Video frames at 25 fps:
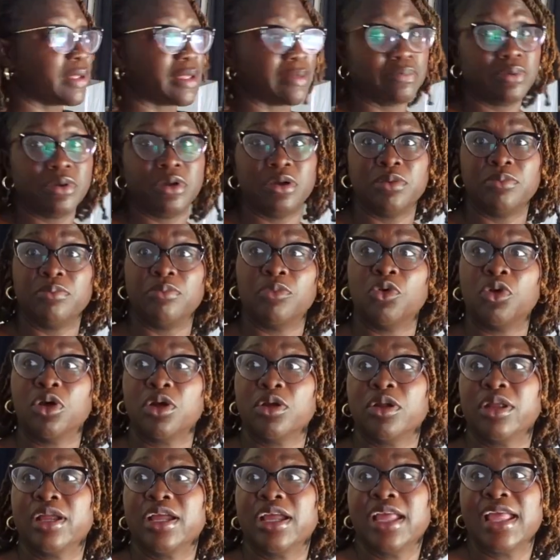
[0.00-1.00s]
and put
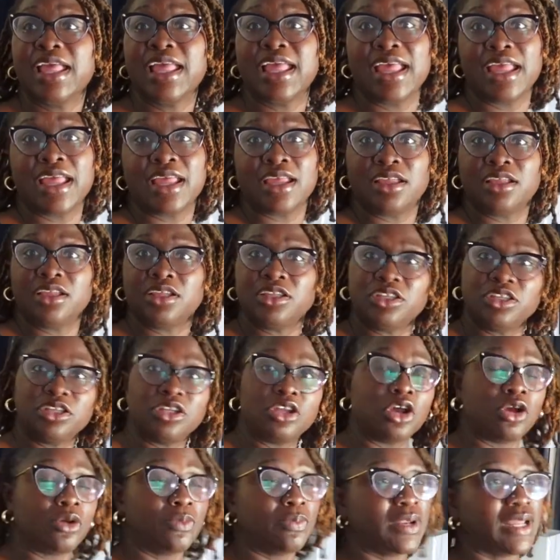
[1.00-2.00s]
more, you
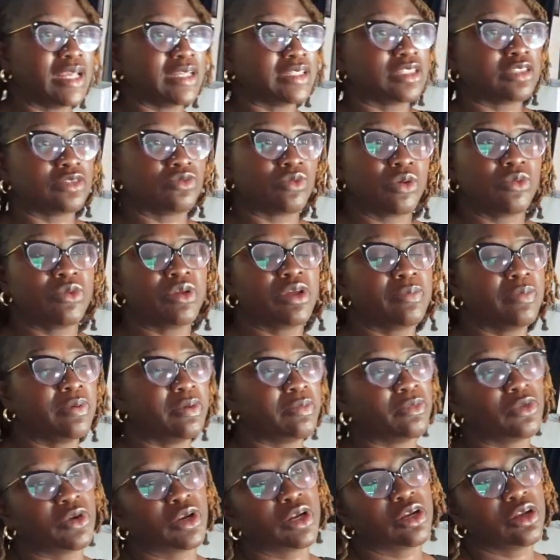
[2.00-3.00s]
know, places where we could put
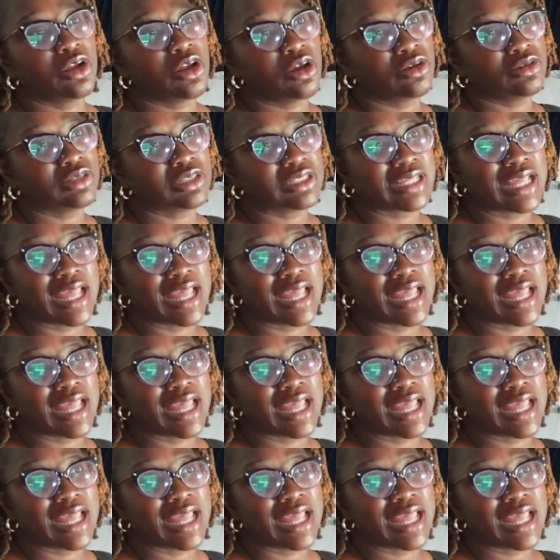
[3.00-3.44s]
more clothes